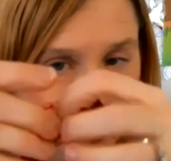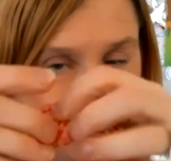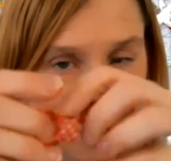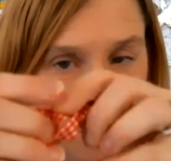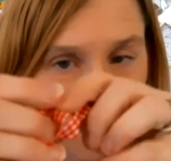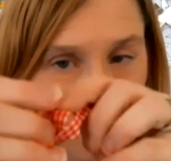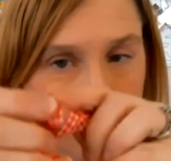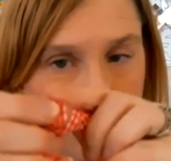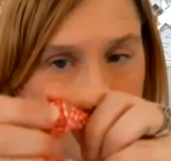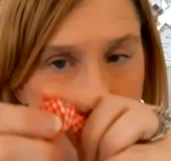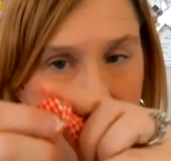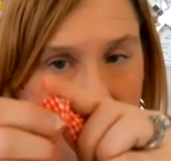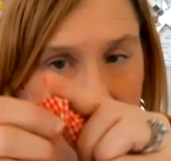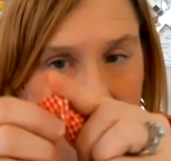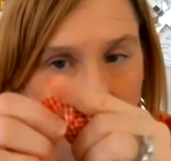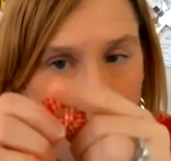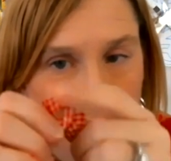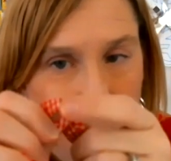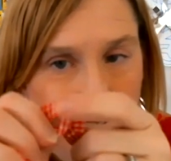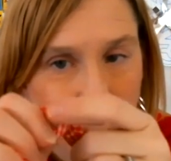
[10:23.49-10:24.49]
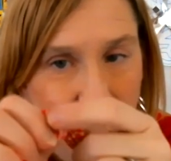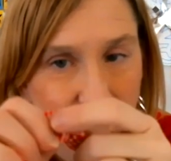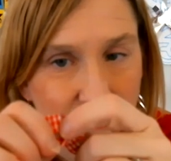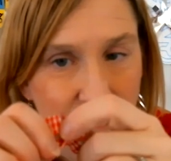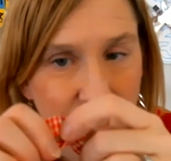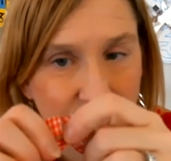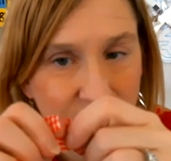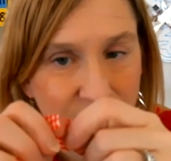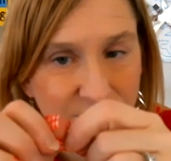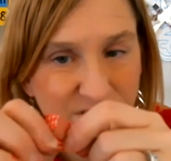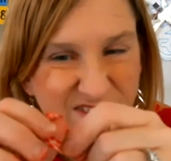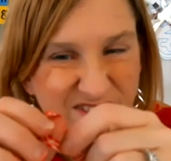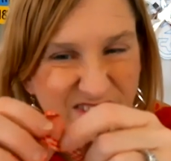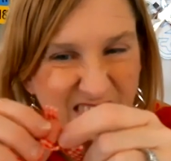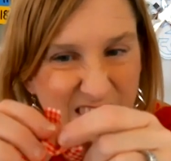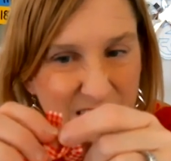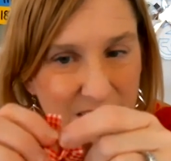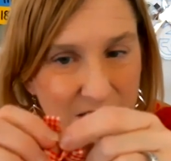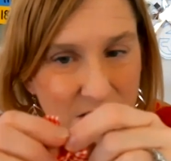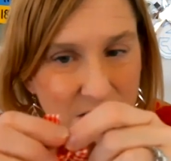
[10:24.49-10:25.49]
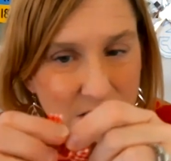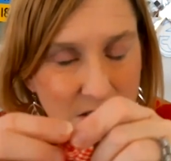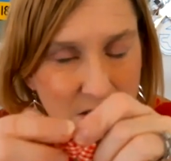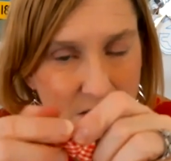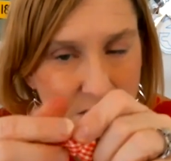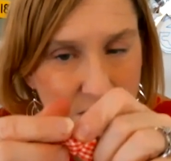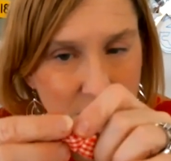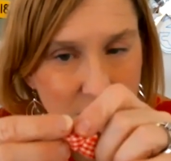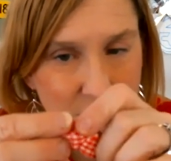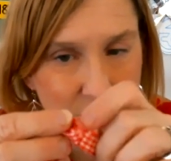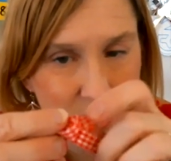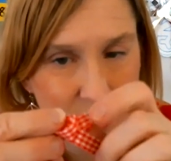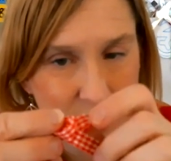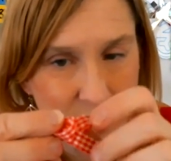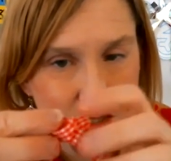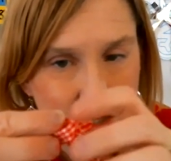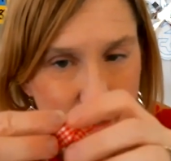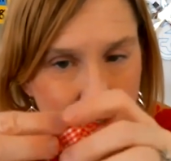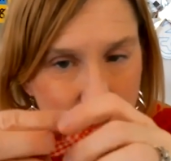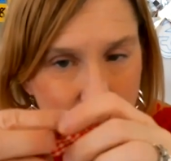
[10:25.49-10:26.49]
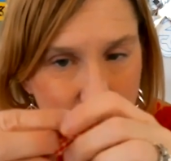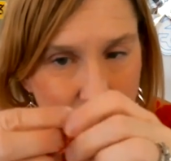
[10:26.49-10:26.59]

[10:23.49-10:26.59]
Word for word: bow to see if it fits.